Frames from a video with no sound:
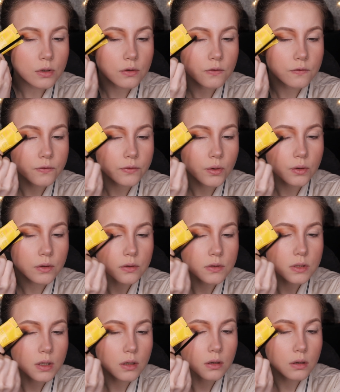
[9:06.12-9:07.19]
we're going to
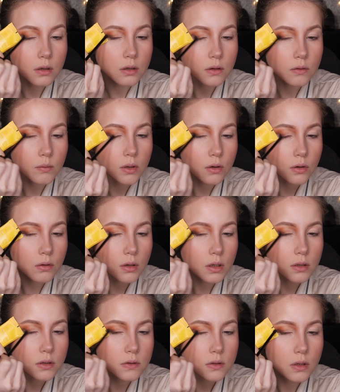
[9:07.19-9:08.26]
focus underneath my
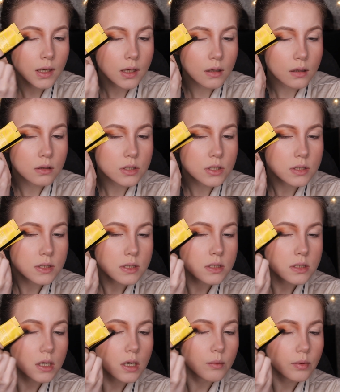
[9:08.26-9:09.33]
crease and just
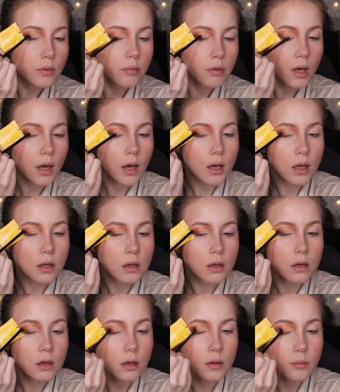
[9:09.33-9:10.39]
stamp pad
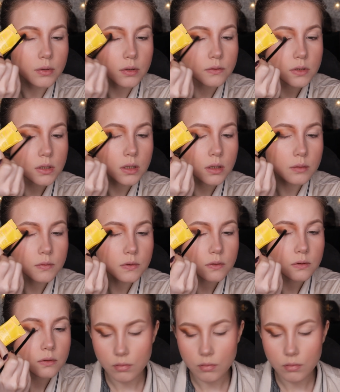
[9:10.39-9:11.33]
a couple of times.